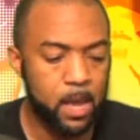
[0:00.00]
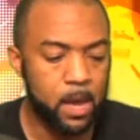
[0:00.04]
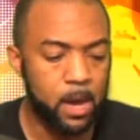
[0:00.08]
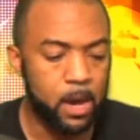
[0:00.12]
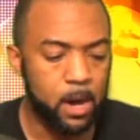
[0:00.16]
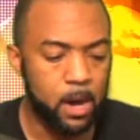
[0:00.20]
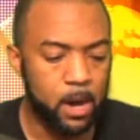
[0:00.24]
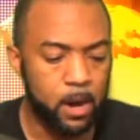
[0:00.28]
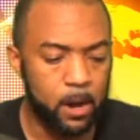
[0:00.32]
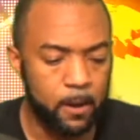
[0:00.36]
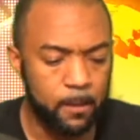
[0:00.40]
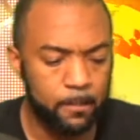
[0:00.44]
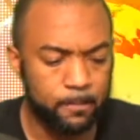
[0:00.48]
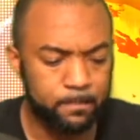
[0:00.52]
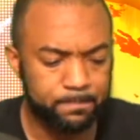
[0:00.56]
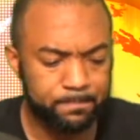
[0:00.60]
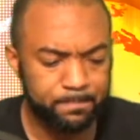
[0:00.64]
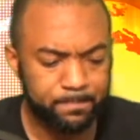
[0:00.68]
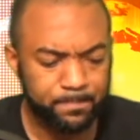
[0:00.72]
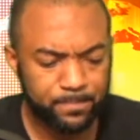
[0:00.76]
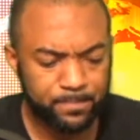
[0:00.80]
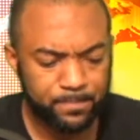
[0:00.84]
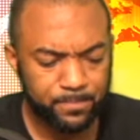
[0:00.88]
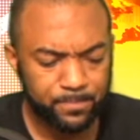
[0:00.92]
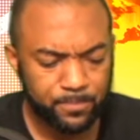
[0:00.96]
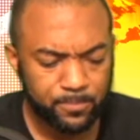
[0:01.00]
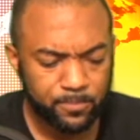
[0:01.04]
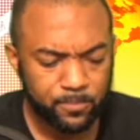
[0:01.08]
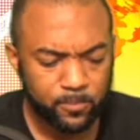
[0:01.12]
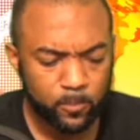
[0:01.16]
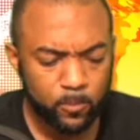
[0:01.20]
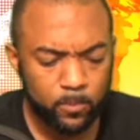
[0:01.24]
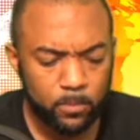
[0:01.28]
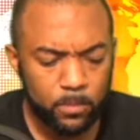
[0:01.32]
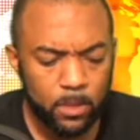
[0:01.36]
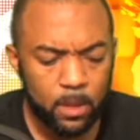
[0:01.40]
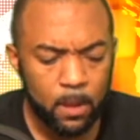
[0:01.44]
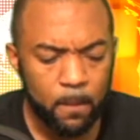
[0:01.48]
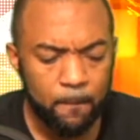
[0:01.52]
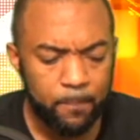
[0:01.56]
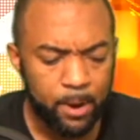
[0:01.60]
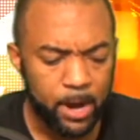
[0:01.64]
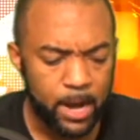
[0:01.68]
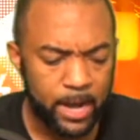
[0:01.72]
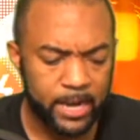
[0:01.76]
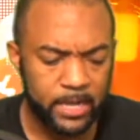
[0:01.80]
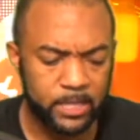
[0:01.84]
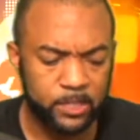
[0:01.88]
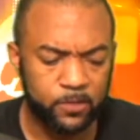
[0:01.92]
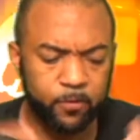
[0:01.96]

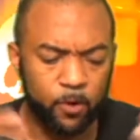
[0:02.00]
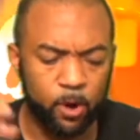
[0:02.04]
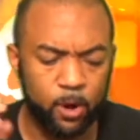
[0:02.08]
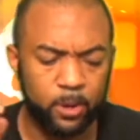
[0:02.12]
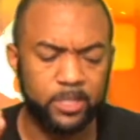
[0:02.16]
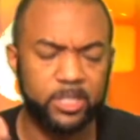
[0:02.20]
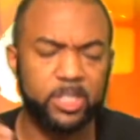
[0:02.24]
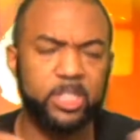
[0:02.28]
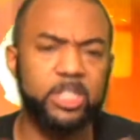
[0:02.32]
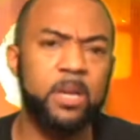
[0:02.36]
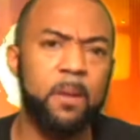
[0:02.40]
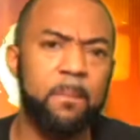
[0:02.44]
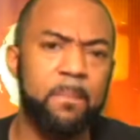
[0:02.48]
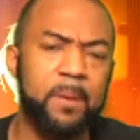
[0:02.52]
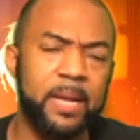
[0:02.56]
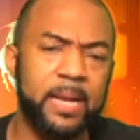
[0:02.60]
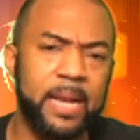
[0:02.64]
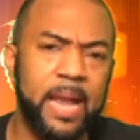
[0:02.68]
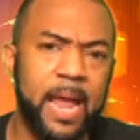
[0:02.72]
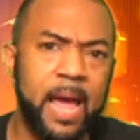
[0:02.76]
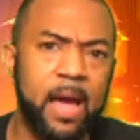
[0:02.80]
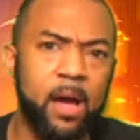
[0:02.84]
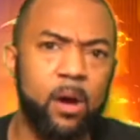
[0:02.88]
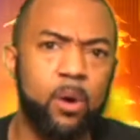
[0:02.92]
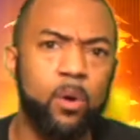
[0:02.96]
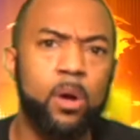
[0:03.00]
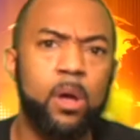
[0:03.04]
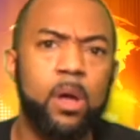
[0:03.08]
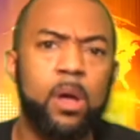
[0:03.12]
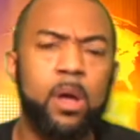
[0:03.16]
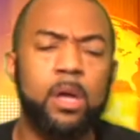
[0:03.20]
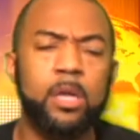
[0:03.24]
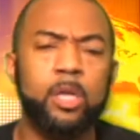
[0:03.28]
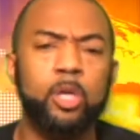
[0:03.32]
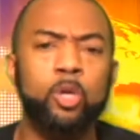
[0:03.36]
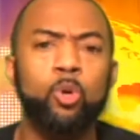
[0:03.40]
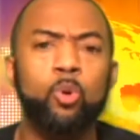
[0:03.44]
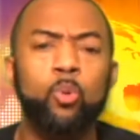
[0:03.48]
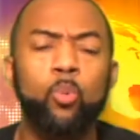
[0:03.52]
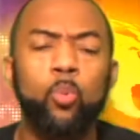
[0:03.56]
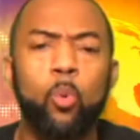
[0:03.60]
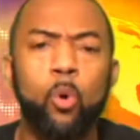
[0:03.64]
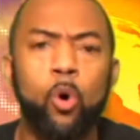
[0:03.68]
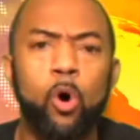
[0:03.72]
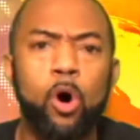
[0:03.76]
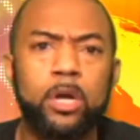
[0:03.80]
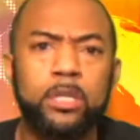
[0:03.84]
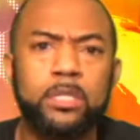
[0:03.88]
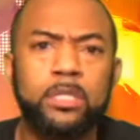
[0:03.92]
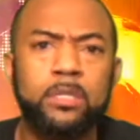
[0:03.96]
But as far as shipping now, you
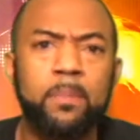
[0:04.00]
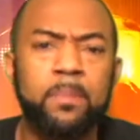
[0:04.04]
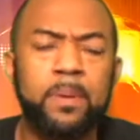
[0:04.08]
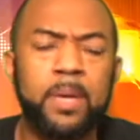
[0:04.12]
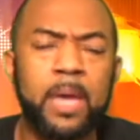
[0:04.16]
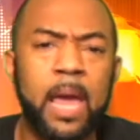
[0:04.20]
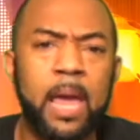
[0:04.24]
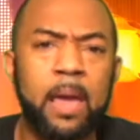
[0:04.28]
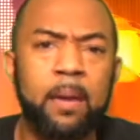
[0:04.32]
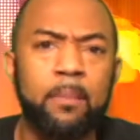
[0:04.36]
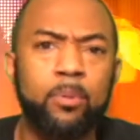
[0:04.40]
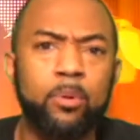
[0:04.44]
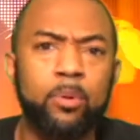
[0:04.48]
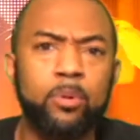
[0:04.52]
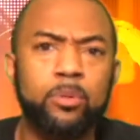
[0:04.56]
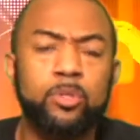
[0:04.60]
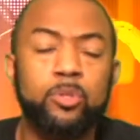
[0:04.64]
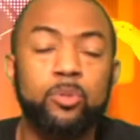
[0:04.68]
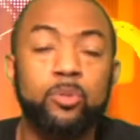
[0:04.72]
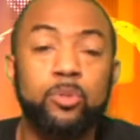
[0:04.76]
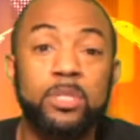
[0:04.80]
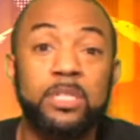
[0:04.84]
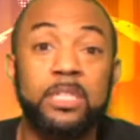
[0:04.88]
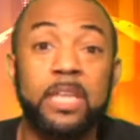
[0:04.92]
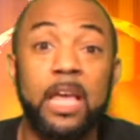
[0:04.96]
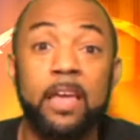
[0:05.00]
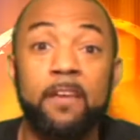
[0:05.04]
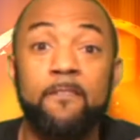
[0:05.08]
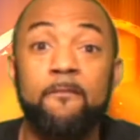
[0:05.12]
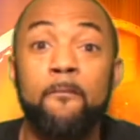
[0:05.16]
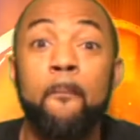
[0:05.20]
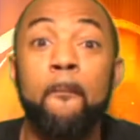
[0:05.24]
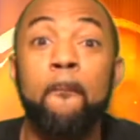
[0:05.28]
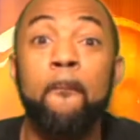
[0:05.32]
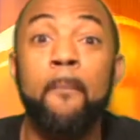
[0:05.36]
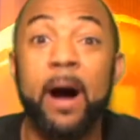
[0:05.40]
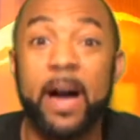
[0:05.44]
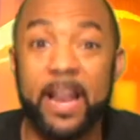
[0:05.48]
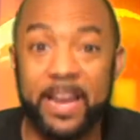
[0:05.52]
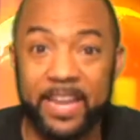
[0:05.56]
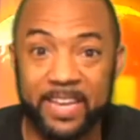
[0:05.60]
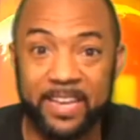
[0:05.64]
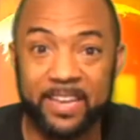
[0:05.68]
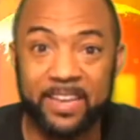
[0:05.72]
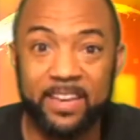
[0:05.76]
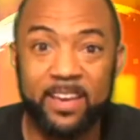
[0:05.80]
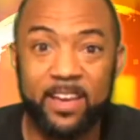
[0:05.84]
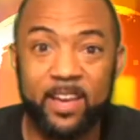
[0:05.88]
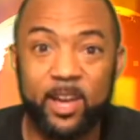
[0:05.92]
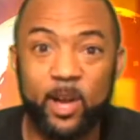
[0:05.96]
want to be able to save
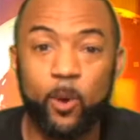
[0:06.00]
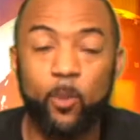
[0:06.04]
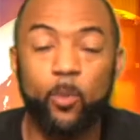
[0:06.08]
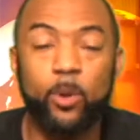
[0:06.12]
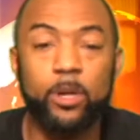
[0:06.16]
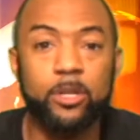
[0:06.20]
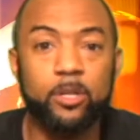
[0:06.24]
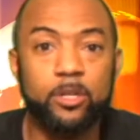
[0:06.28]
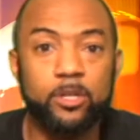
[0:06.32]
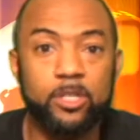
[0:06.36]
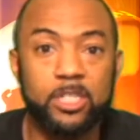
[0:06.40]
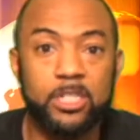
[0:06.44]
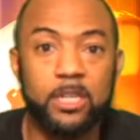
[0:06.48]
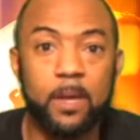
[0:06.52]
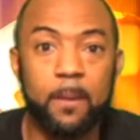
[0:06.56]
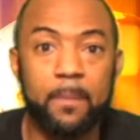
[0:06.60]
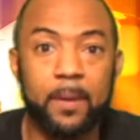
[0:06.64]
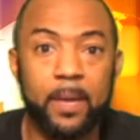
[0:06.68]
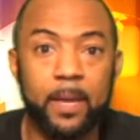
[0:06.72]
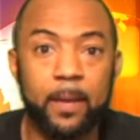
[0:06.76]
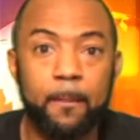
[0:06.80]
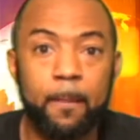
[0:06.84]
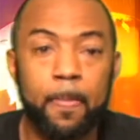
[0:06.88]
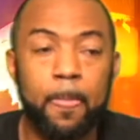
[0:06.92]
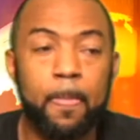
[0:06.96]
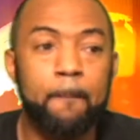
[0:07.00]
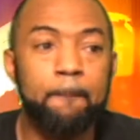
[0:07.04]
money when you're shipping.